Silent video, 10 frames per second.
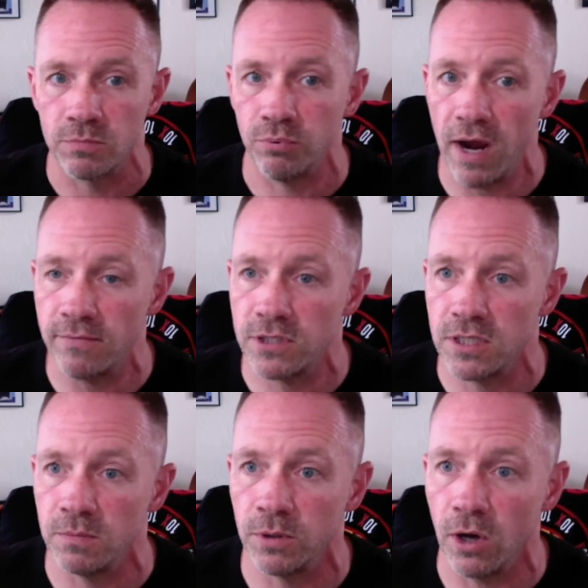
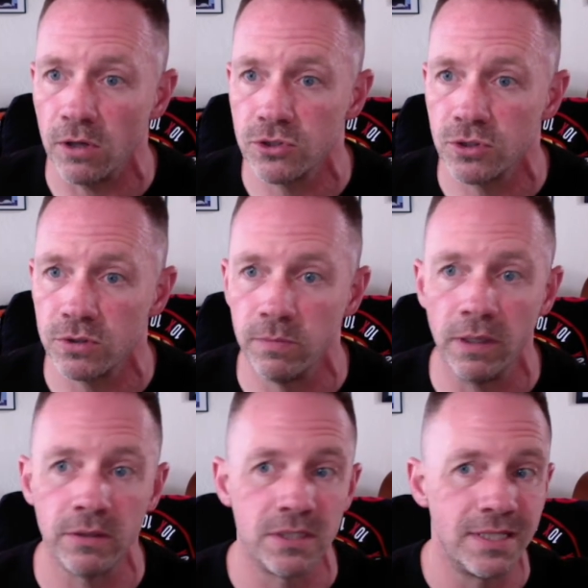privacy, but also to be
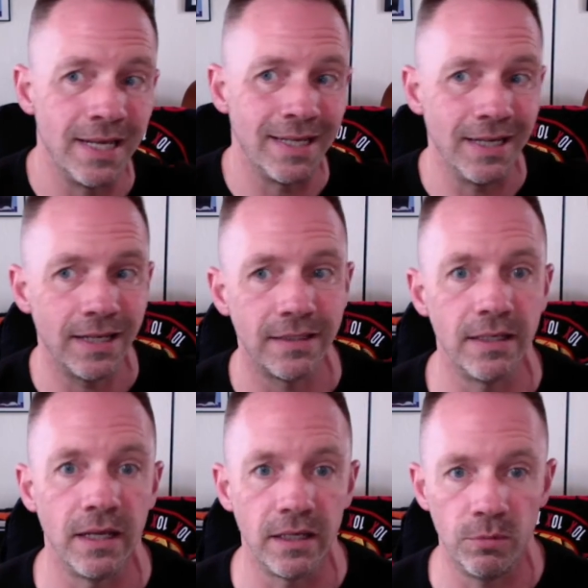able to stay connected
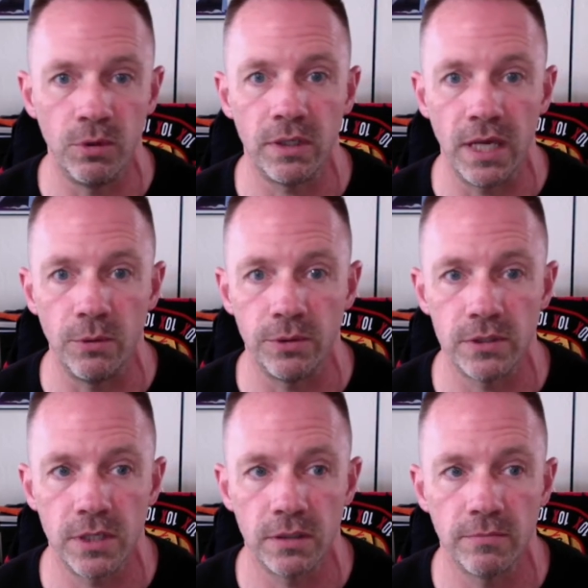and communicate with
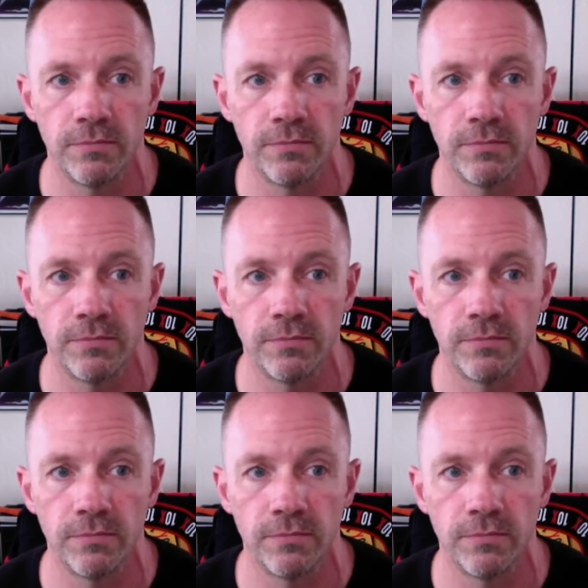each other.